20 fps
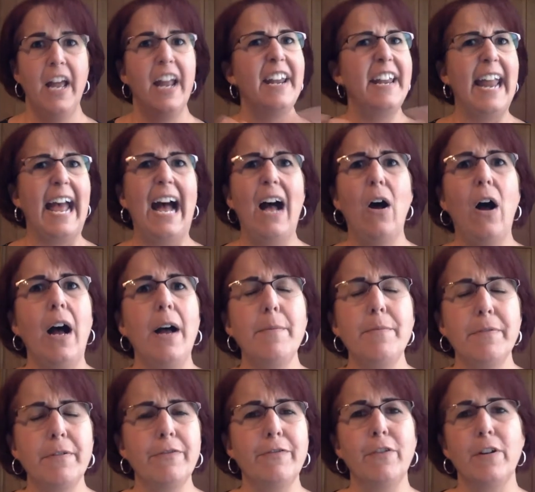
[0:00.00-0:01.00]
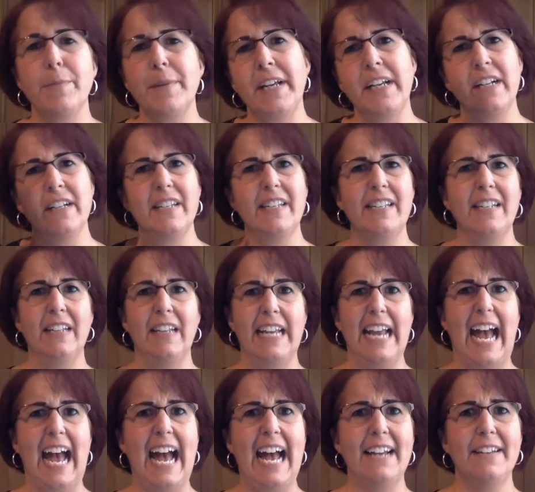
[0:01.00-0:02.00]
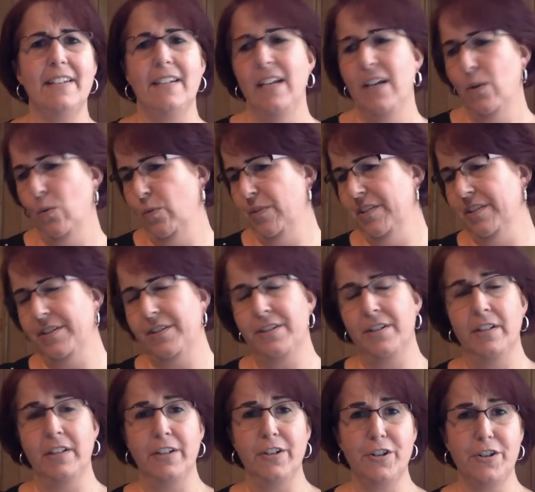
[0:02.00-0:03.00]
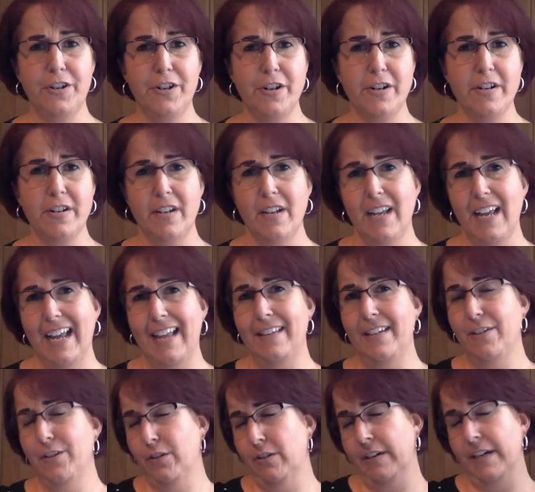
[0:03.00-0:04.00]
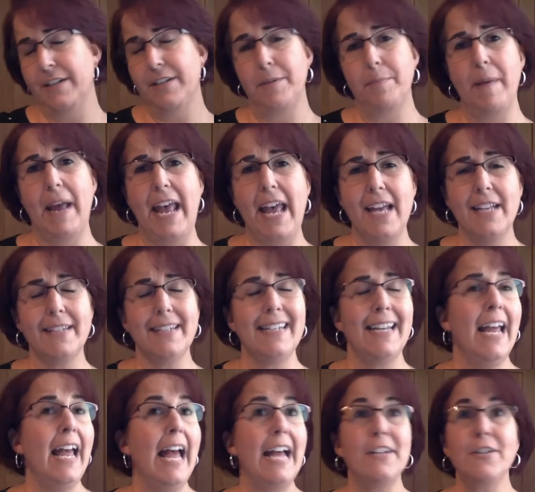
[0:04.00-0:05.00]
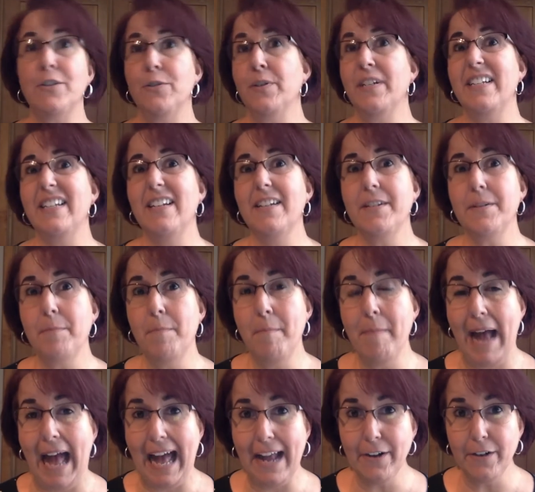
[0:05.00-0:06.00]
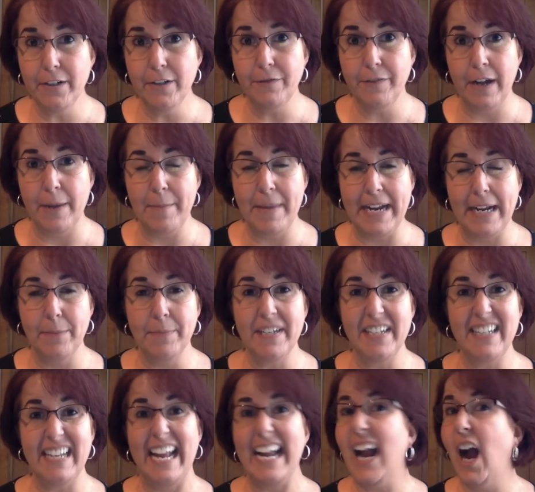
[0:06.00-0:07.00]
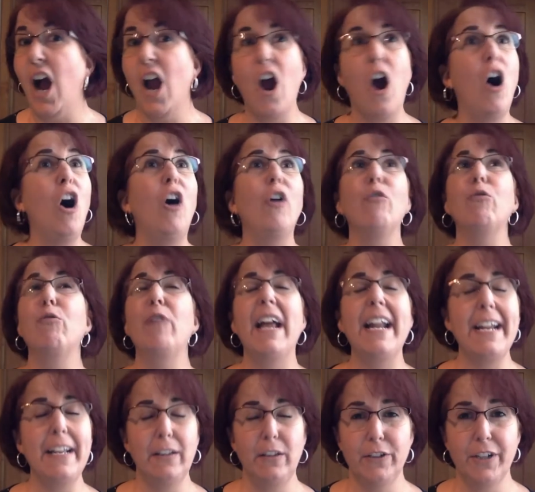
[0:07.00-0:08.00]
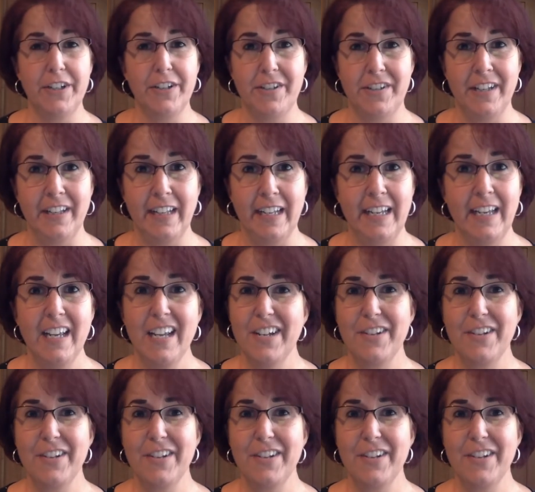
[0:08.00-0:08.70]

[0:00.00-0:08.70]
Now I'm performing in a silly hat with a silly shirt and these crazy pants, and so it doesn't matter if I make a mistake, I already look silly.